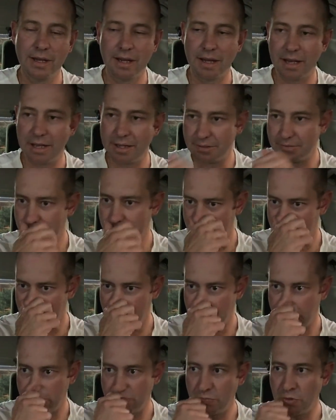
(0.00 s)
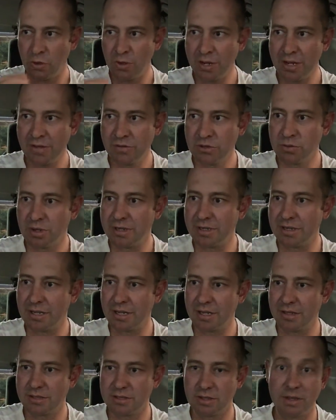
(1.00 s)
and not everyone
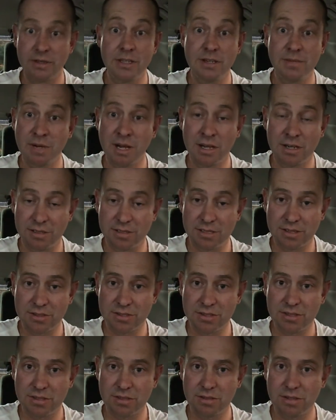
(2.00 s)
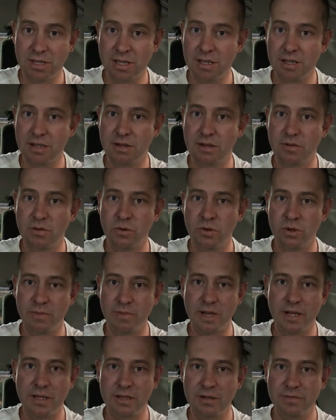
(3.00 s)
gets, like the Armada doesn't get
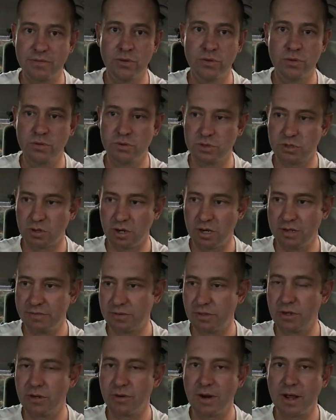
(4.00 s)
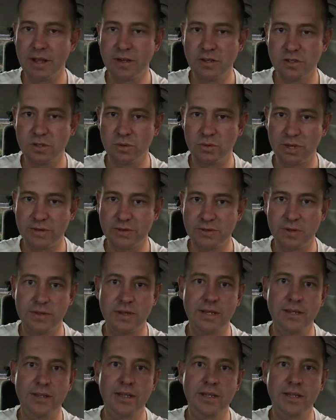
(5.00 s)
automatic full drive, low range and all that sort of thing.